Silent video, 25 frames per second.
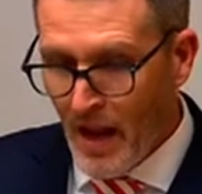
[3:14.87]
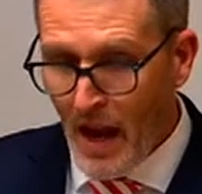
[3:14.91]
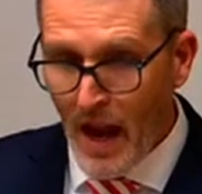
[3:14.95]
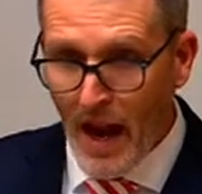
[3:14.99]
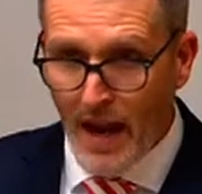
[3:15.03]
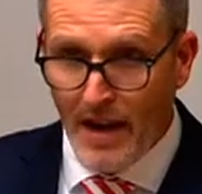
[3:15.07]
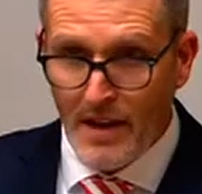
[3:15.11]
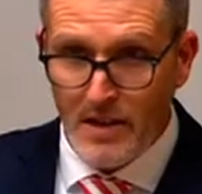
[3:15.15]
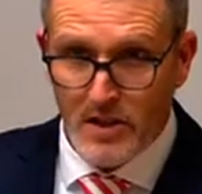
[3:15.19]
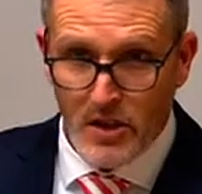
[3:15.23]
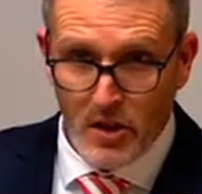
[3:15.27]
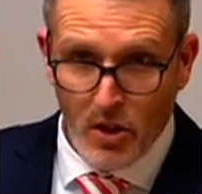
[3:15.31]

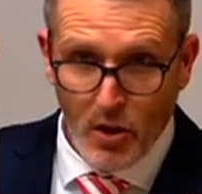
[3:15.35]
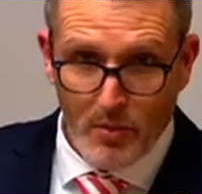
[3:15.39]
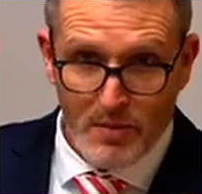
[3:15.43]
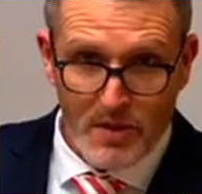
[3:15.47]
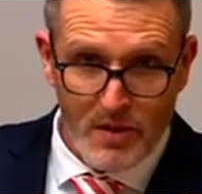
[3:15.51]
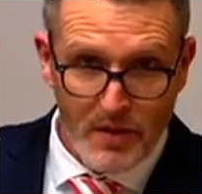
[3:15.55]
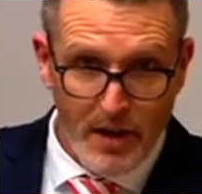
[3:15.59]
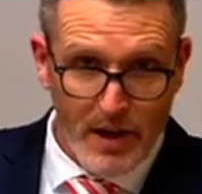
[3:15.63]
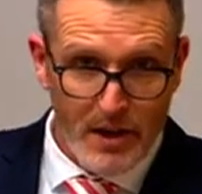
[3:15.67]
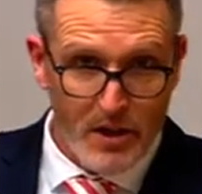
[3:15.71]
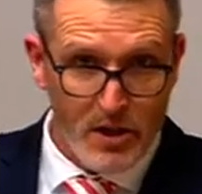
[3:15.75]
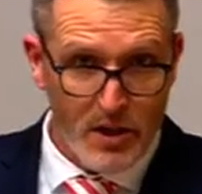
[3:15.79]
and it's an
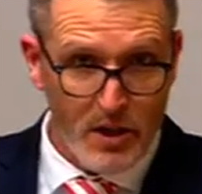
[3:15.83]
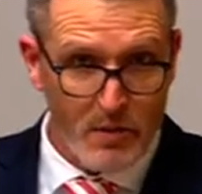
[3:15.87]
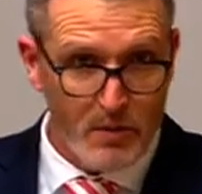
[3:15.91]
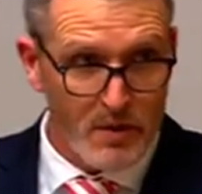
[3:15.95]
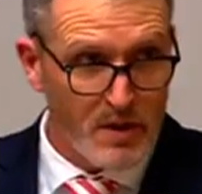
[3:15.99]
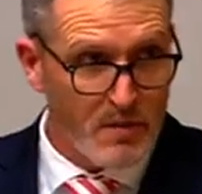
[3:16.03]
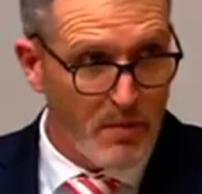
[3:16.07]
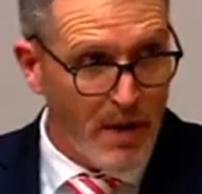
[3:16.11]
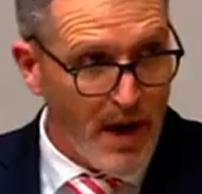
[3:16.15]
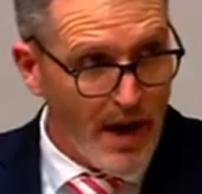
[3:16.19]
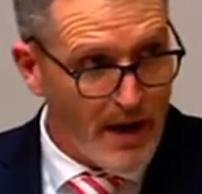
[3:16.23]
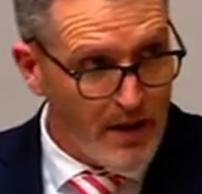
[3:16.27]
observation that
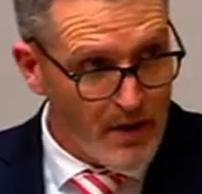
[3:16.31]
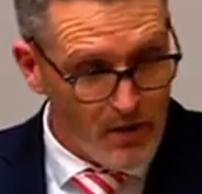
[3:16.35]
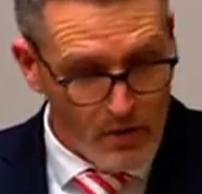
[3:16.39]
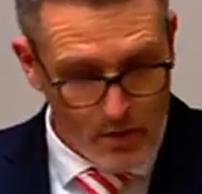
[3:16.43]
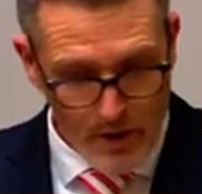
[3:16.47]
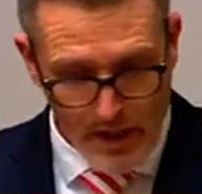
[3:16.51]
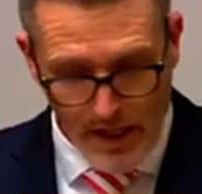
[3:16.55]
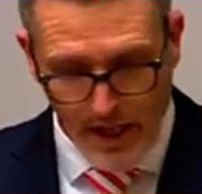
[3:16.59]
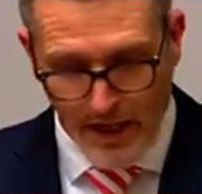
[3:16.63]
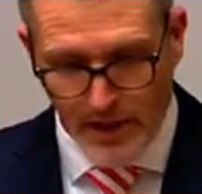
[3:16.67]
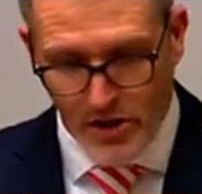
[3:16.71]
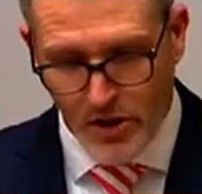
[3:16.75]
was made in
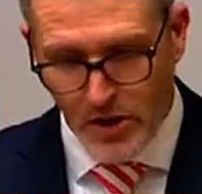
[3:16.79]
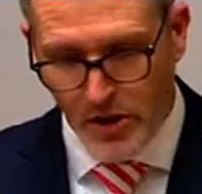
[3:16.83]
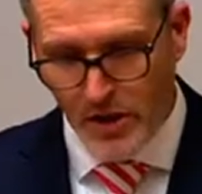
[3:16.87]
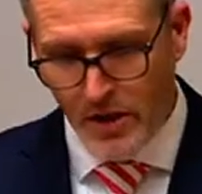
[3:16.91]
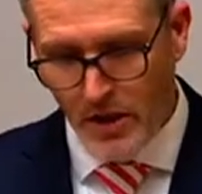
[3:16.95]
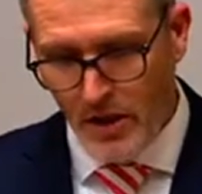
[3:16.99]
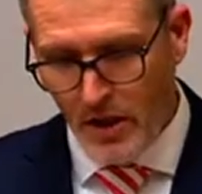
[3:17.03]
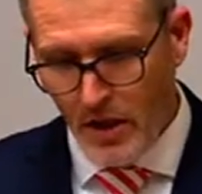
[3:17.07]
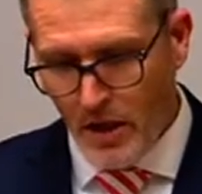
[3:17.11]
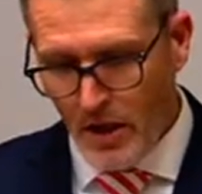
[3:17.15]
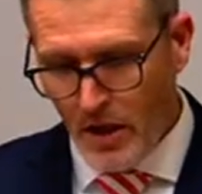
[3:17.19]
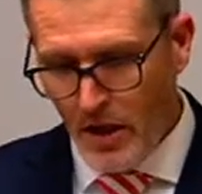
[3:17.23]
relation
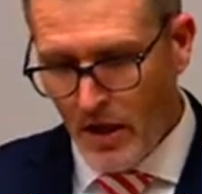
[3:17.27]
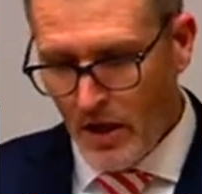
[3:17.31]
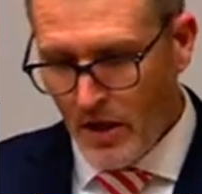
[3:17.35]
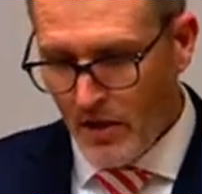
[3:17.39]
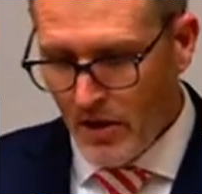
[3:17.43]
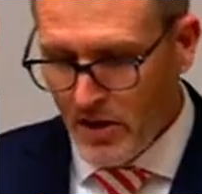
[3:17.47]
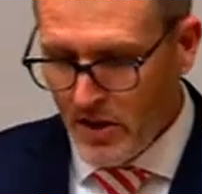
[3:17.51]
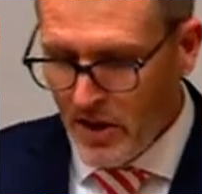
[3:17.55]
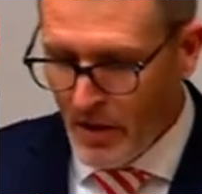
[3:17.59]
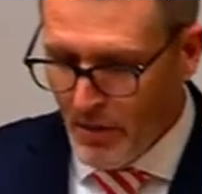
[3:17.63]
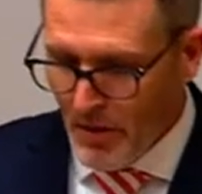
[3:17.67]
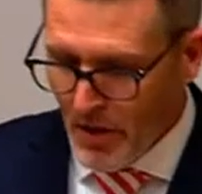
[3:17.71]

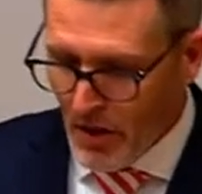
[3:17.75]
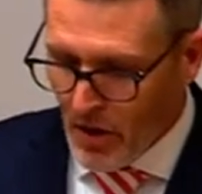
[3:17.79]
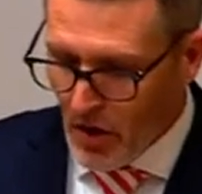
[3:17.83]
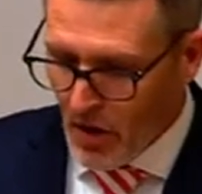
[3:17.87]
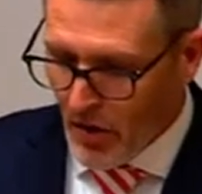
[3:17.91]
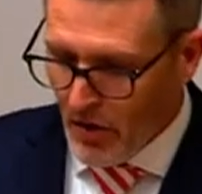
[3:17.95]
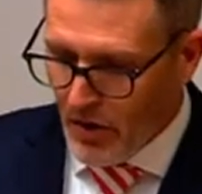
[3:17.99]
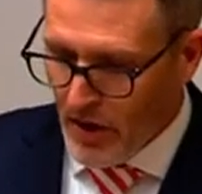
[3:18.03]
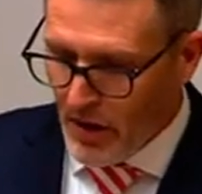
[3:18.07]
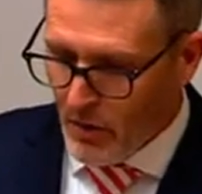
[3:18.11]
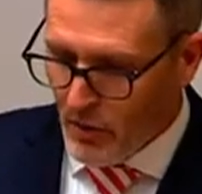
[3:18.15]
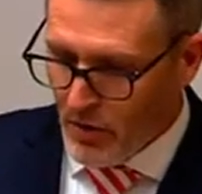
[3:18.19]
to some of the
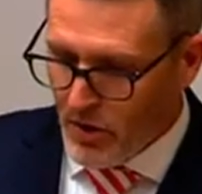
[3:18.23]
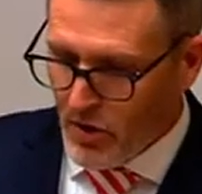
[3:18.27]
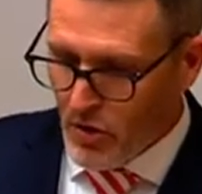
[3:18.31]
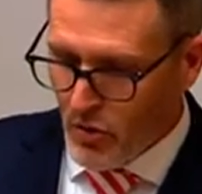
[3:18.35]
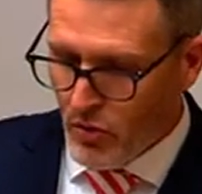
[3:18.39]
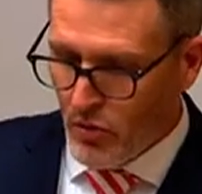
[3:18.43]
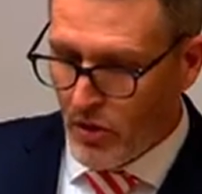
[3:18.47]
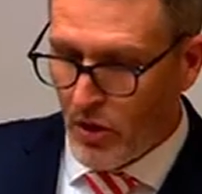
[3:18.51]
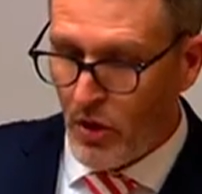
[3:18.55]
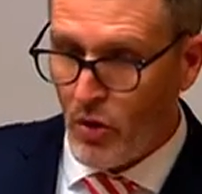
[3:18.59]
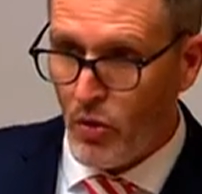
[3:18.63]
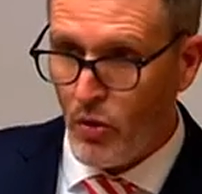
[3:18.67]
conduct we saw
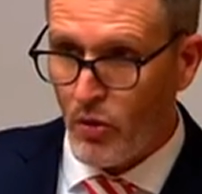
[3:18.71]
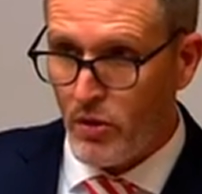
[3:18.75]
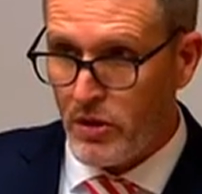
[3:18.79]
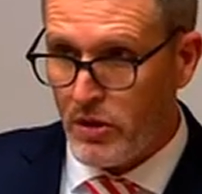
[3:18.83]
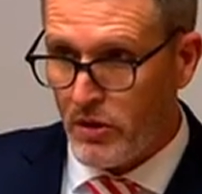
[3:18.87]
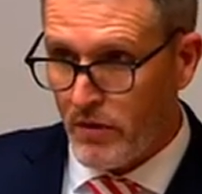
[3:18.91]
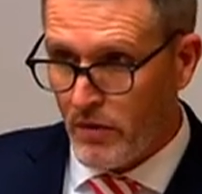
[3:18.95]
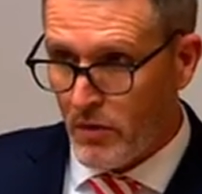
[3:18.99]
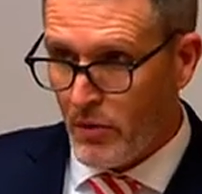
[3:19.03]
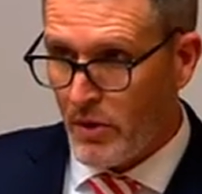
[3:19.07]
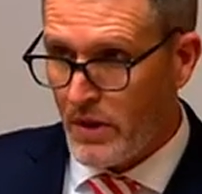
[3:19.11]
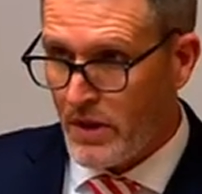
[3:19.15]
in the course
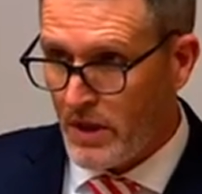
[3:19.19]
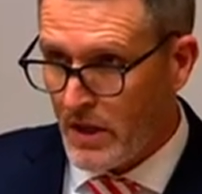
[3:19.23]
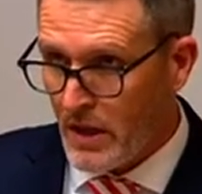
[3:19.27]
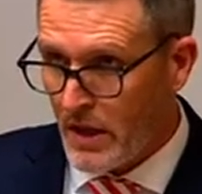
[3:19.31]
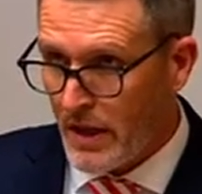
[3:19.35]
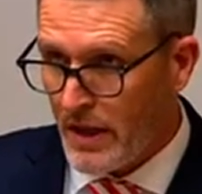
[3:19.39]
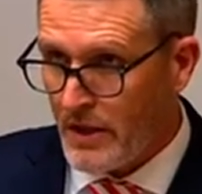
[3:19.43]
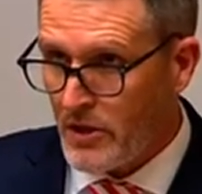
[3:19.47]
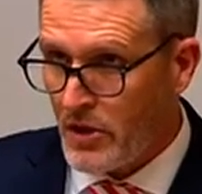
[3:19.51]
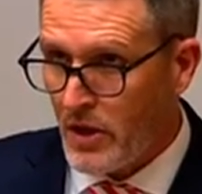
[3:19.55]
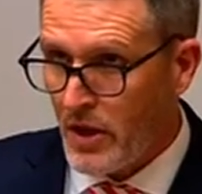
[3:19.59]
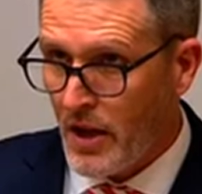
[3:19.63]
of the recent
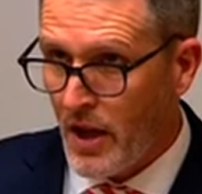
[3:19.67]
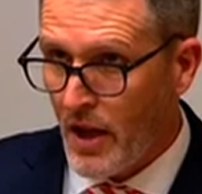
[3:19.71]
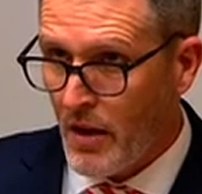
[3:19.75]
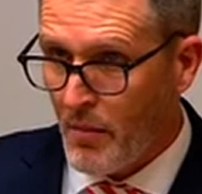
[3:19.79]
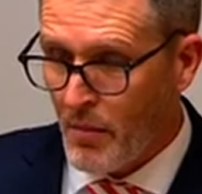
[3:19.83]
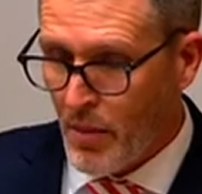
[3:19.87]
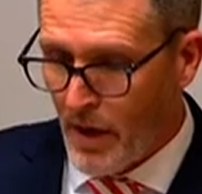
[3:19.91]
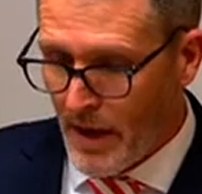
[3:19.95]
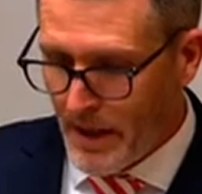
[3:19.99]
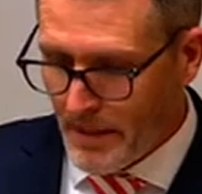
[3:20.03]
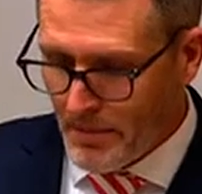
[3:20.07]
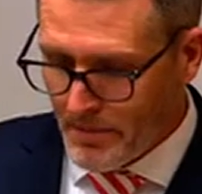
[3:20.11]
election
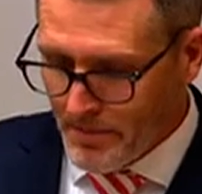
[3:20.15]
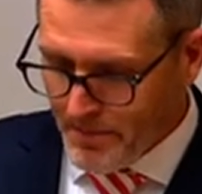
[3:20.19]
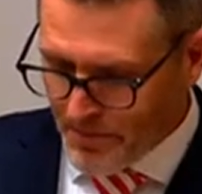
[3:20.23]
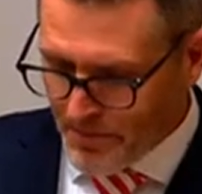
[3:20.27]
campaign.